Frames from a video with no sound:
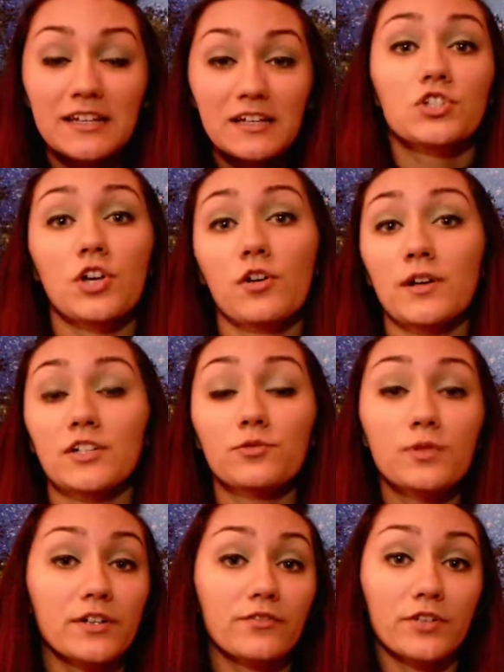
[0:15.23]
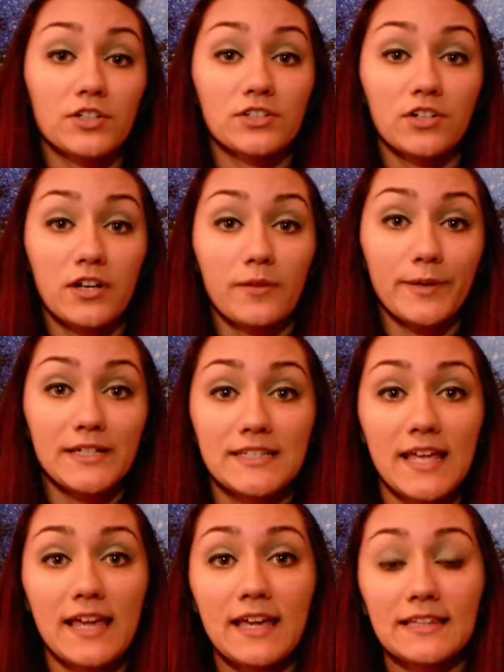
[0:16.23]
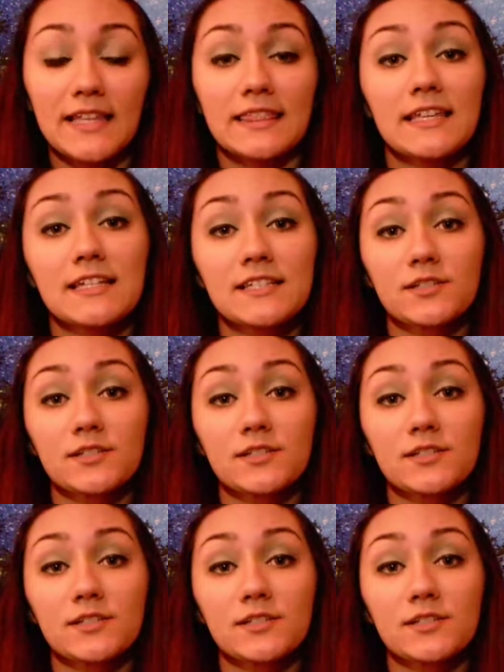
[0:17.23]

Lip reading: So I do want to first start out by saying that this